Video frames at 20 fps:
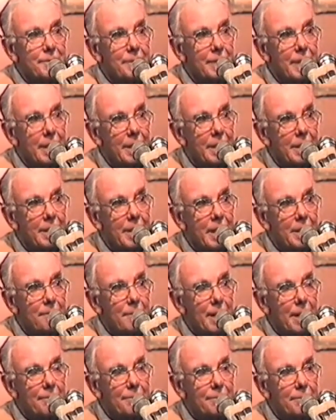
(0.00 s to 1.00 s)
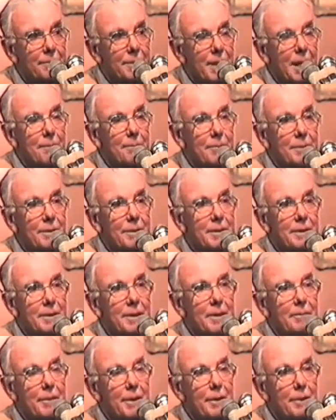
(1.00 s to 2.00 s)
So I came back from Canberra and
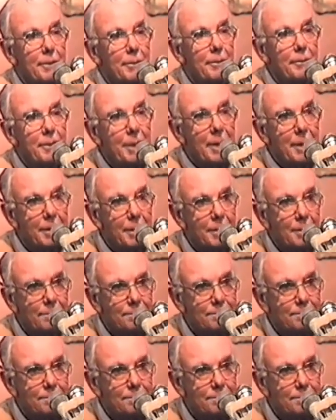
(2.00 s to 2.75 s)
then went to New Zealand.